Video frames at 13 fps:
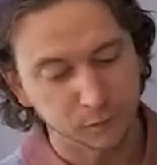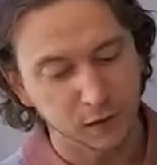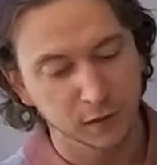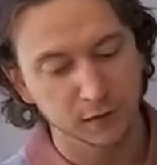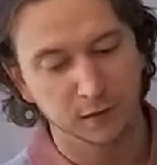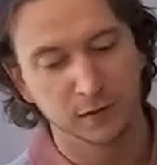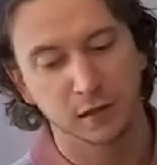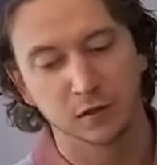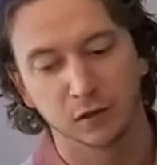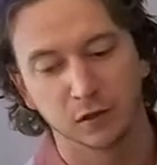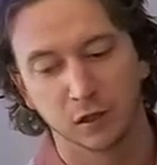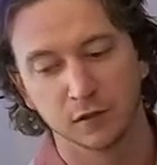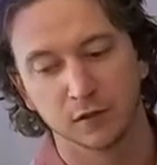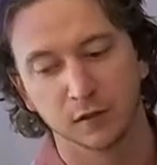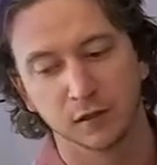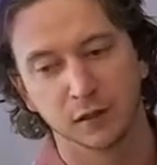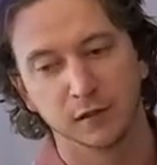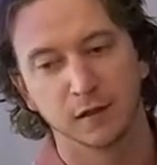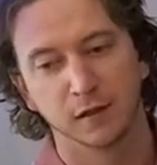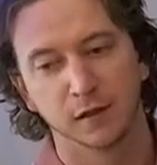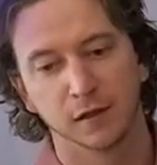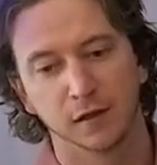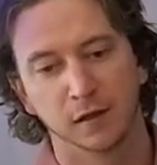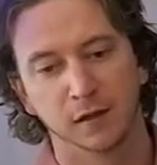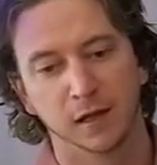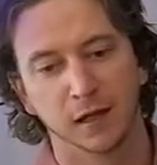This is such a long series
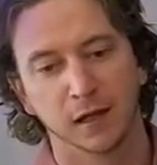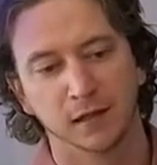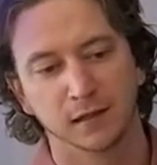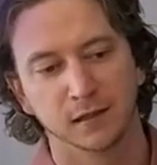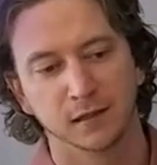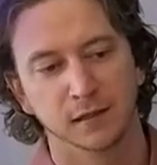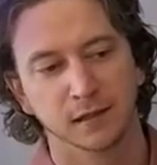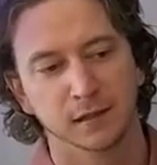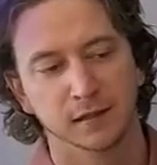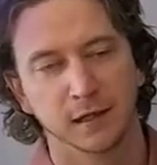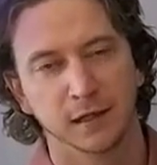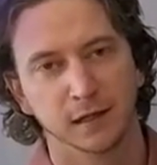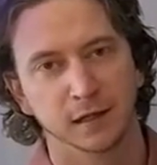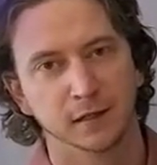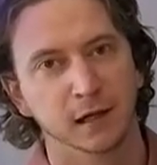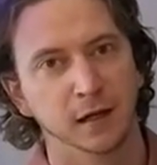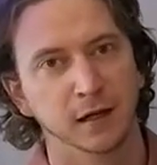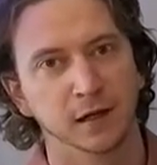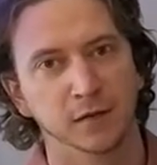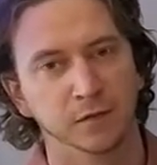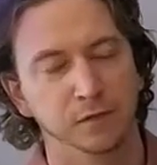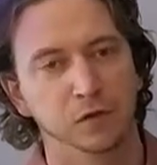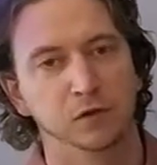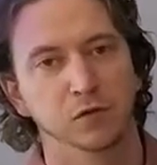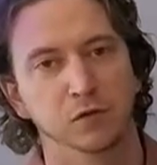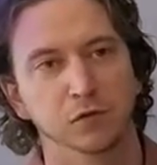that it's not going to get done in a
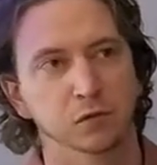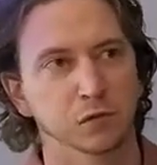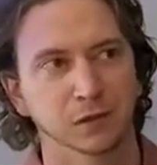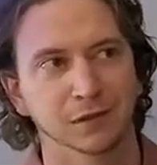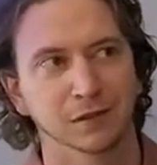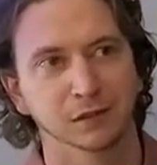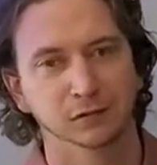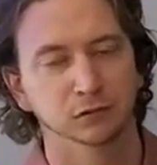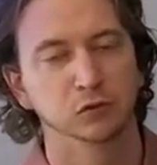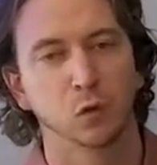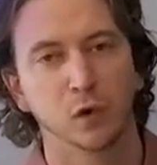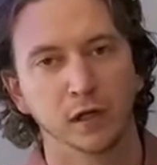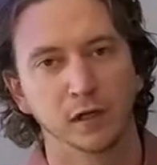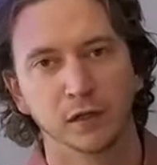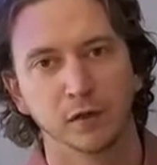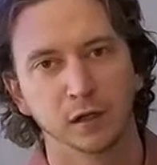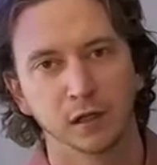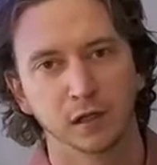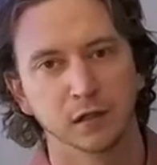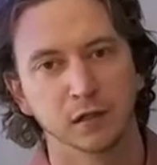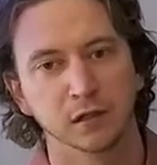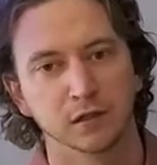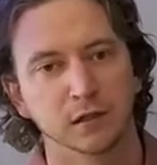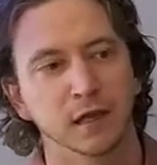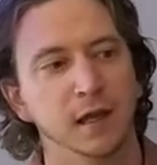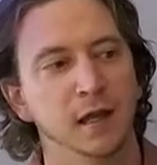few 20, 30 years.